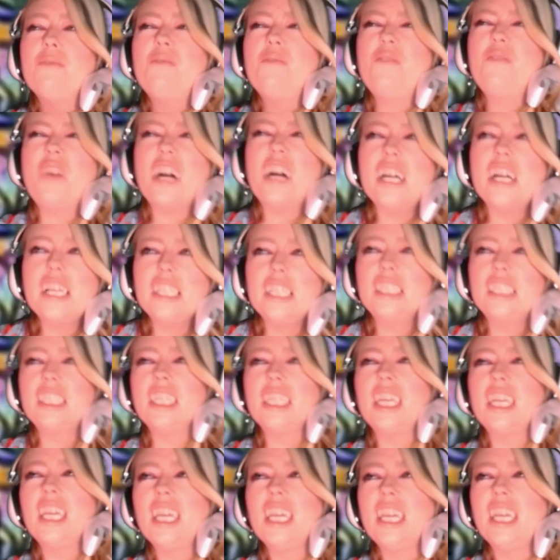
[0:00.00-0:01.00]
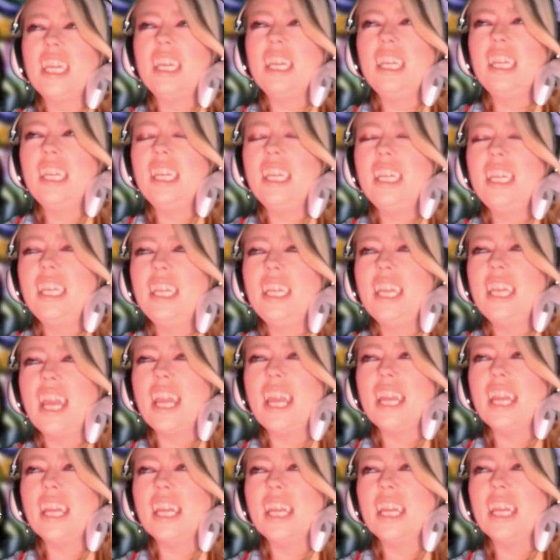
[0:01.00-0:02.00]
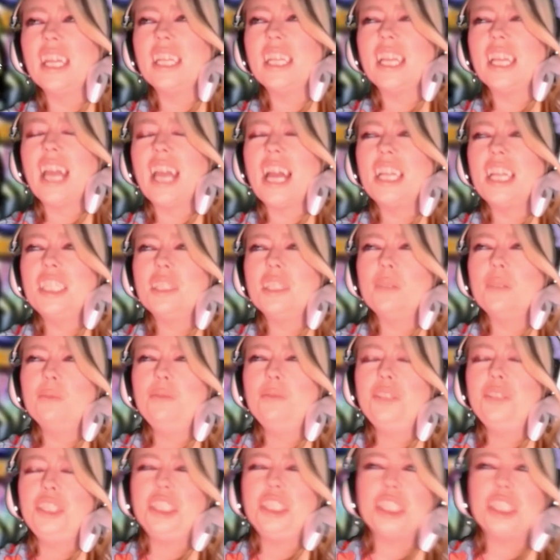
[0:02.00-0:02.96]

fuzzy and kind of